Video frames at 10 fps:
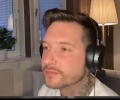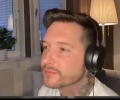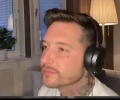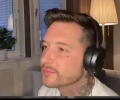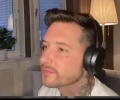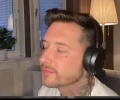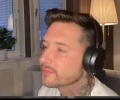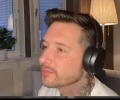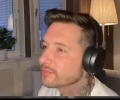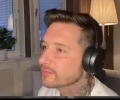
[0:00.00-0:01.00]

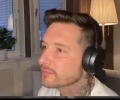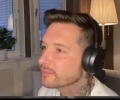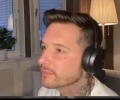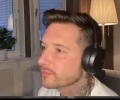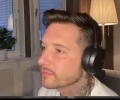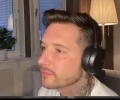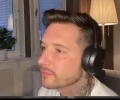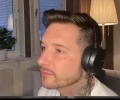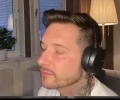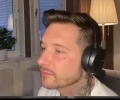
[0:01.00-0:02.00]

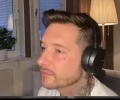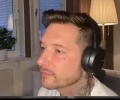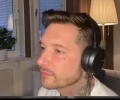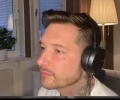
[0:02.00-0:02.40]
(silence)